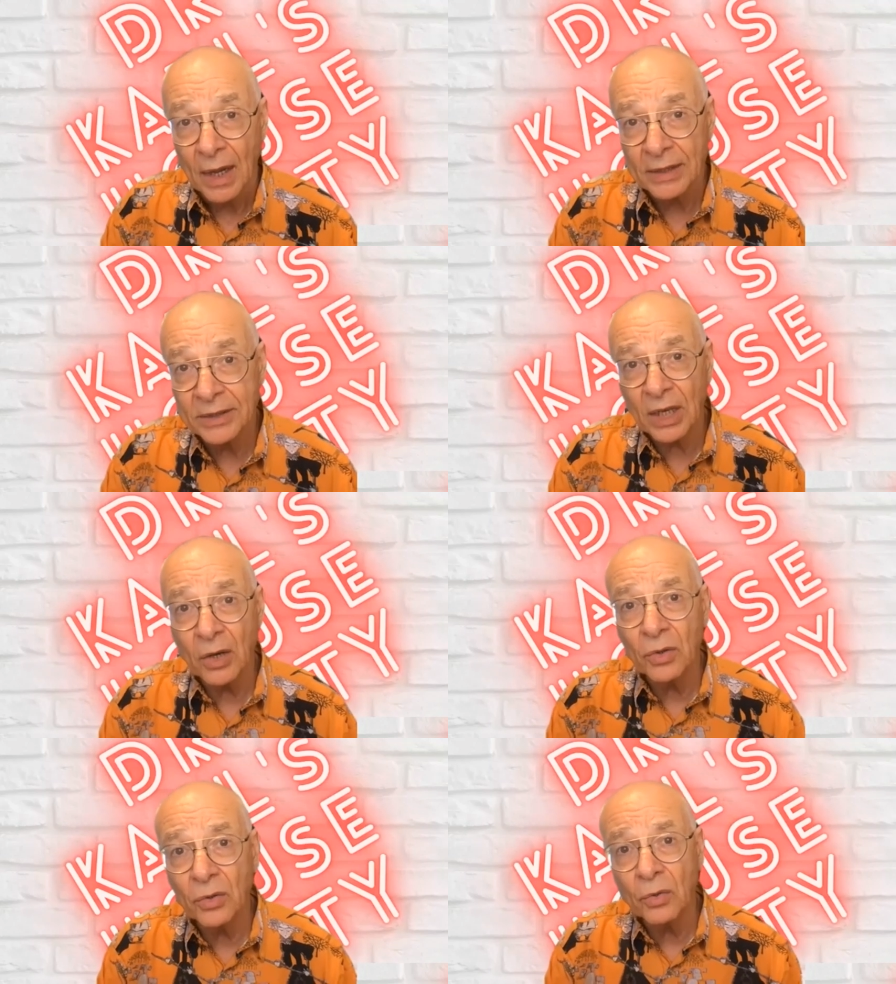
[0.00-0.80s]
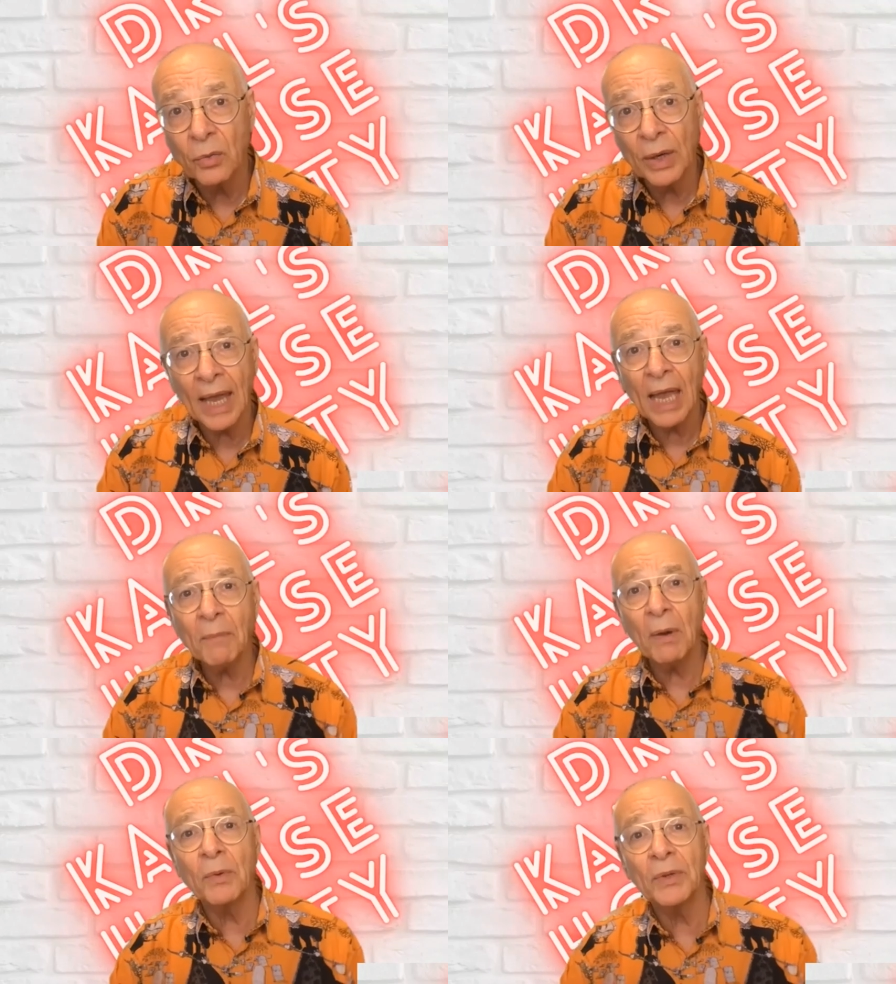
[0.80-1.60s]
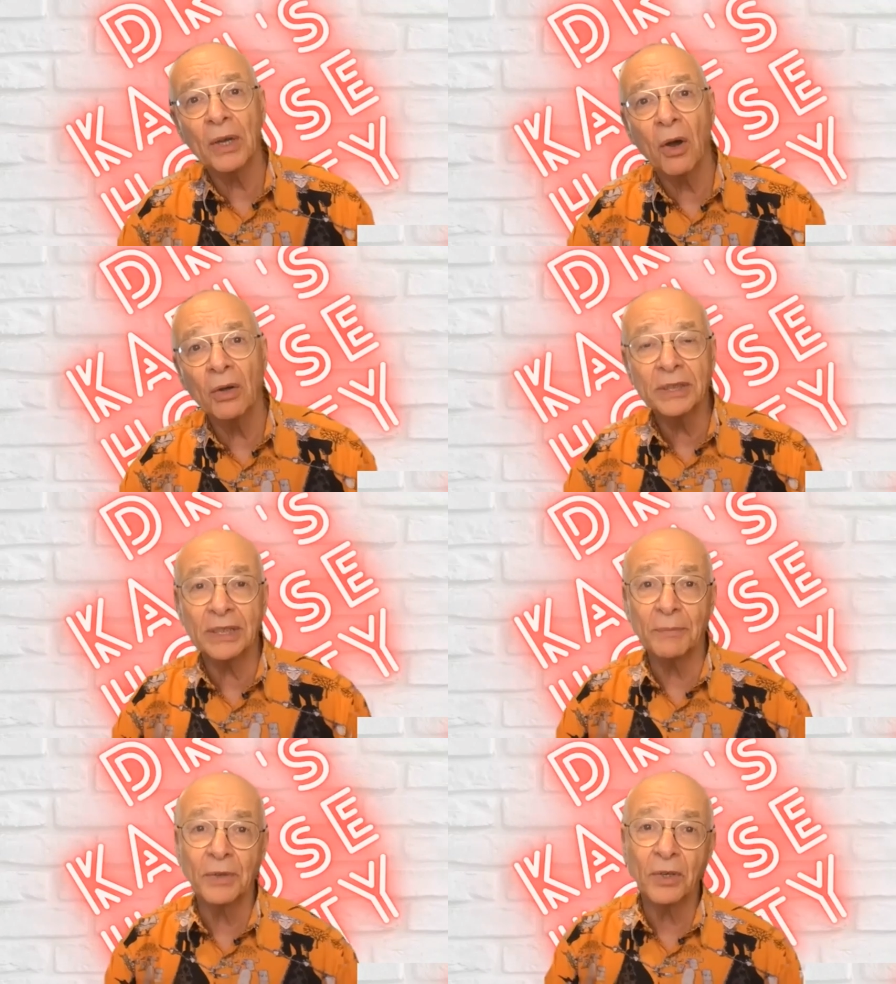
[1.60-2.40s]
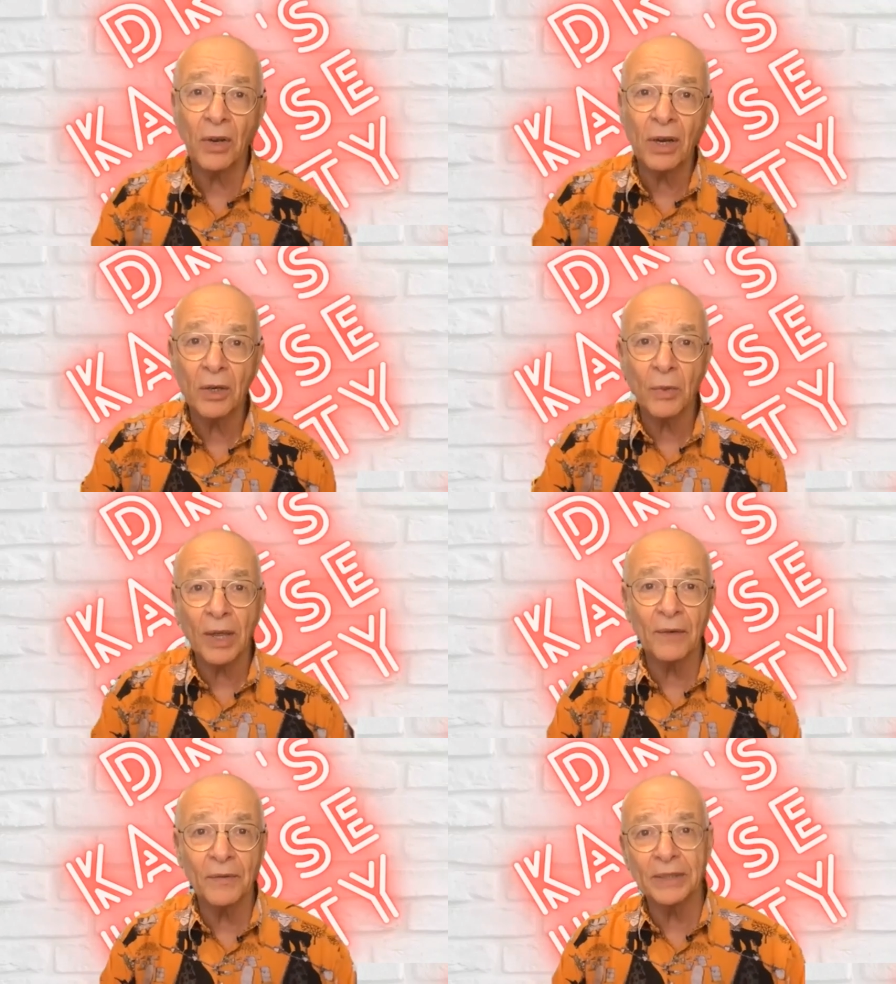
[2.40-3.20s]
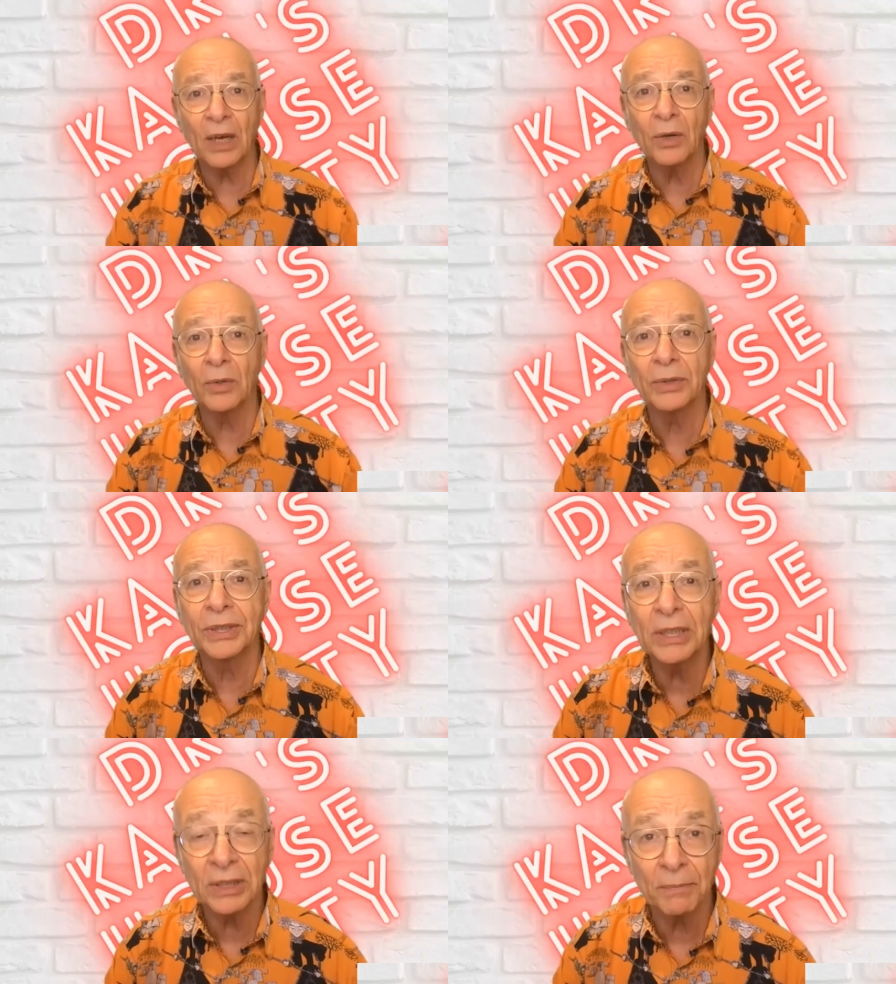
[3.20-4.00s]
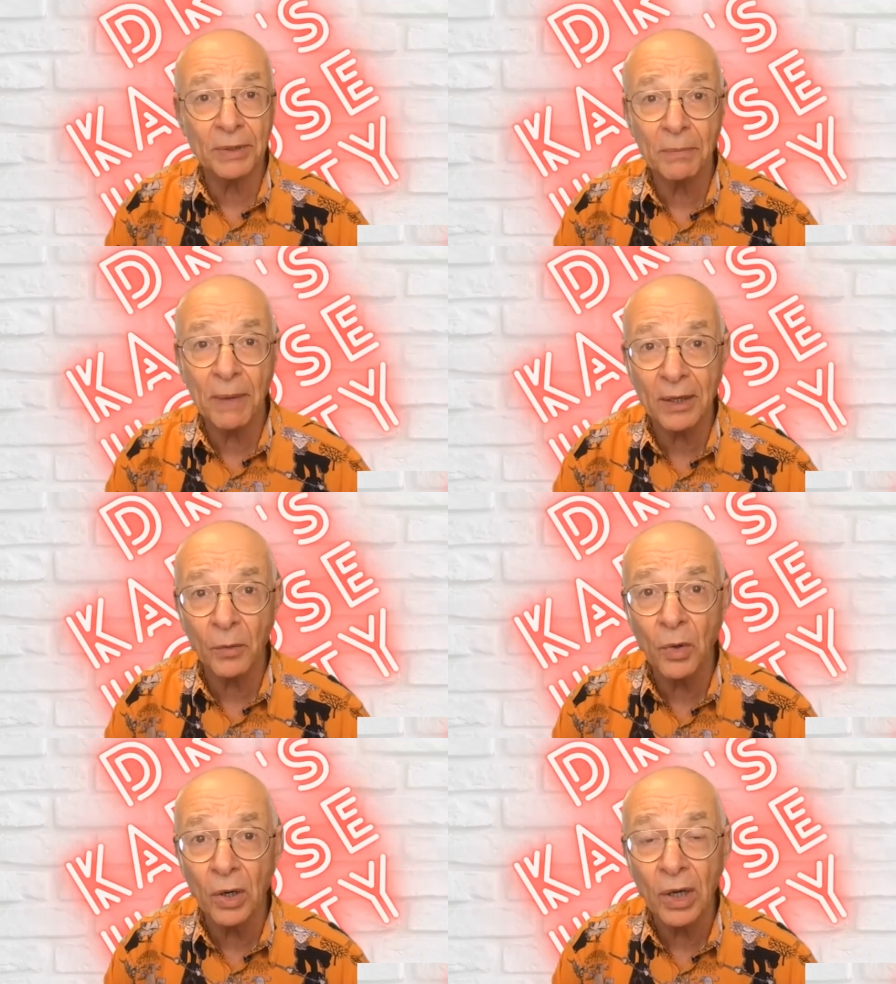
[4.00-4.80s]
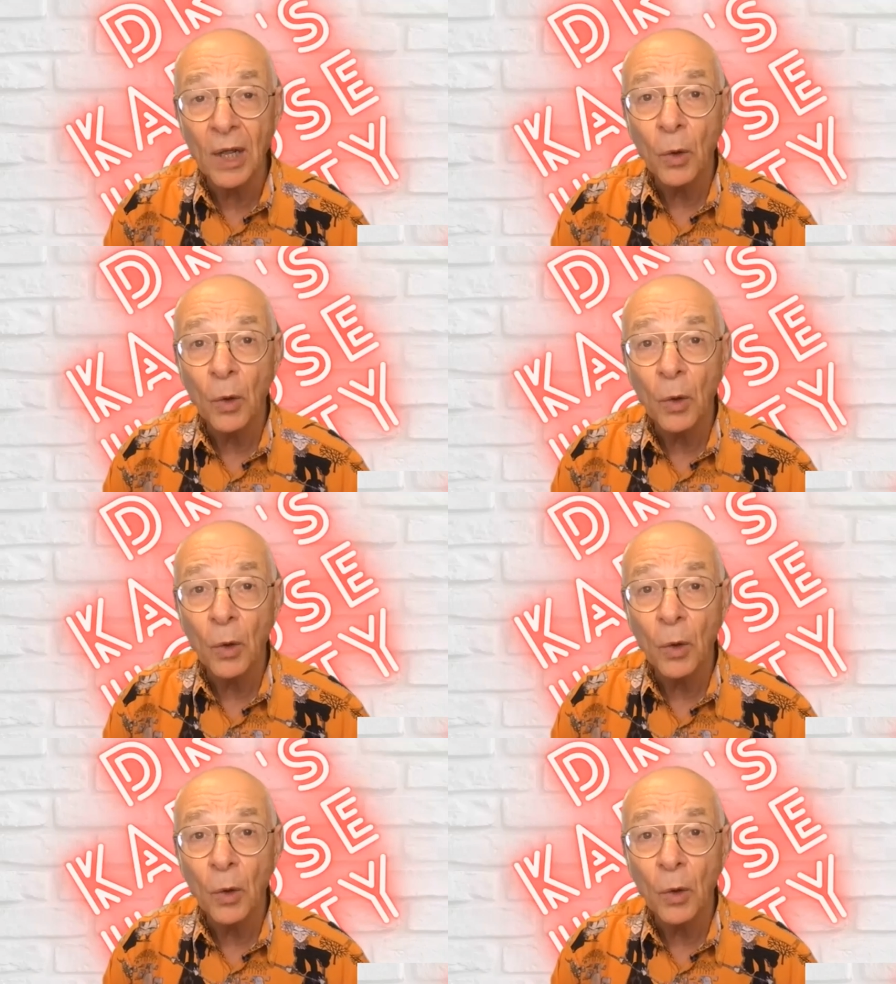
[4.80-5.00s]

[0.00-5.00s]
And so we came up with the concept that not only do we have this whole system, but to make it work,